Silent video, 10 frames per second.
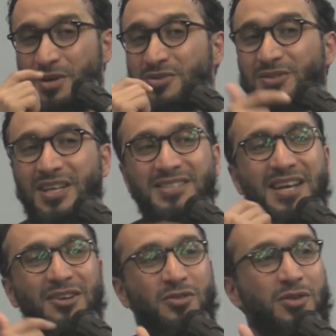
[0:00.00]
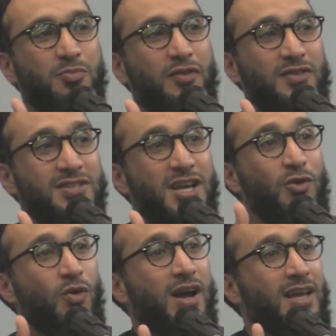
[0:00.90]
Personal attack on the
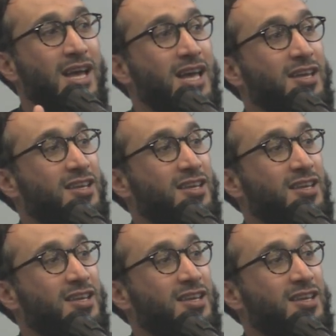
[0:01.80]
prophets. Why?